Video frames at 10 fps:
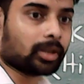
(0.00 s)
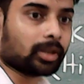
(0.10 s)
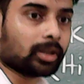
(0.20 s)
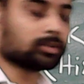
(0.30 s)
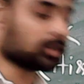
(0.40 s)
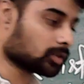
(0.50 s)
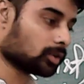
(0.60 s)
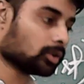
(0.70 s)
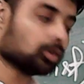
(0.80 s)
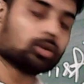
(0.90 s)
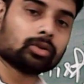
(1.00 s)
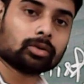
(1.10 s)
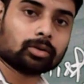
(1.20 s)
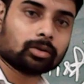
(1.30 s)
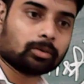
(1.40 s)
just
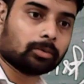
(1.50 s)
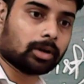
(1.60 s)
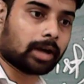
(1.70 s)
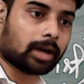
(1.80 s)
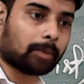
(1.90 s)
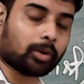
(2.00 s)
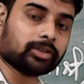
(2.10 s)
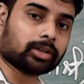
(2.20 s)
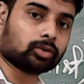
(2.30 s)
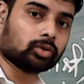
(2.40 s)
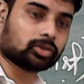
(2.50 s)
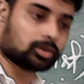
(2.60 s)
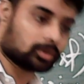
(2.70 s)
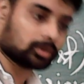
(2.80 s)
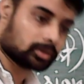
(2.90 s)
uh, appointed those
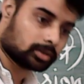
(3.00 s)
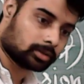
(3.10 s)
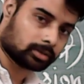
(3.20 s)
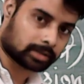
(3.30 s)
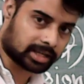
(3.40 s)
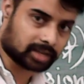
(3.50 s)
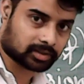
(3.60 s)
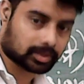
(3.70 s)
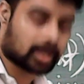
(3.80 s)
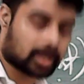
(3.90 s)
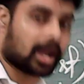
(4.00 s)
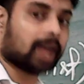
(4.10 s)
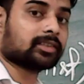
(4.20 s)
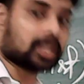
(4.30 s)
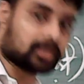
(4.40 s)
kings and
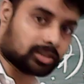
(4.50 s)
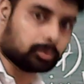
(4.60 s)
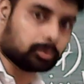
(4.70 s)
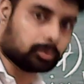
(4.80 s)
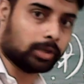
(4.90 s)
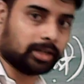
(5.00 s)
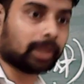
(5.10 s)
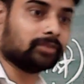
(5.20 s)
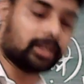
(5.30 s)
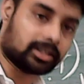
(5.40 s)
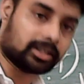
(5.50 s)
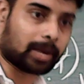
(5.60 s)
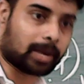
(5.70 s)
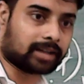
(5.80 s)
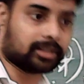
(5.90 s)
successfully by various
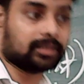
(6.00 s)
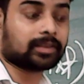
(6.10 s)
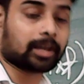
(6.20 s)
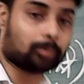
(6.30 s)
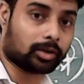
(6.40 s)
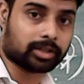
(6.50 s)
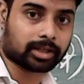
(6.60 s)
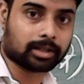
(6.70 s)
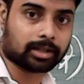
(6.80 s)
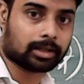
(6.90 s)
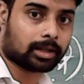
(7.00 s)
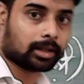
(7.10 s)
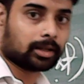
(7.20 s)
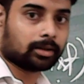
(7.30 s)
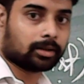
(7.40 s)
battles and political
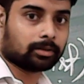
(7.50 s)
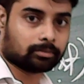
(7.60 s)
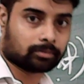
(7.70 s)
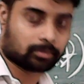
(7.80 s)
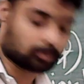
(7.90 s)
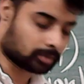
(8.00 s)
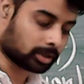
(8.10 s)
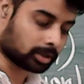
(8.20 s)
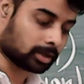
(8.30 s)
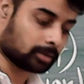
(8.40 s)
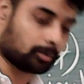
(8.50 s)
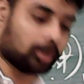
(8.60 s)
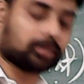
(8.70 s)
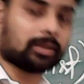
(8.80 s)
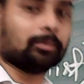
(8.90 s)
uh, poli
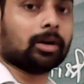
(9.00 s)
some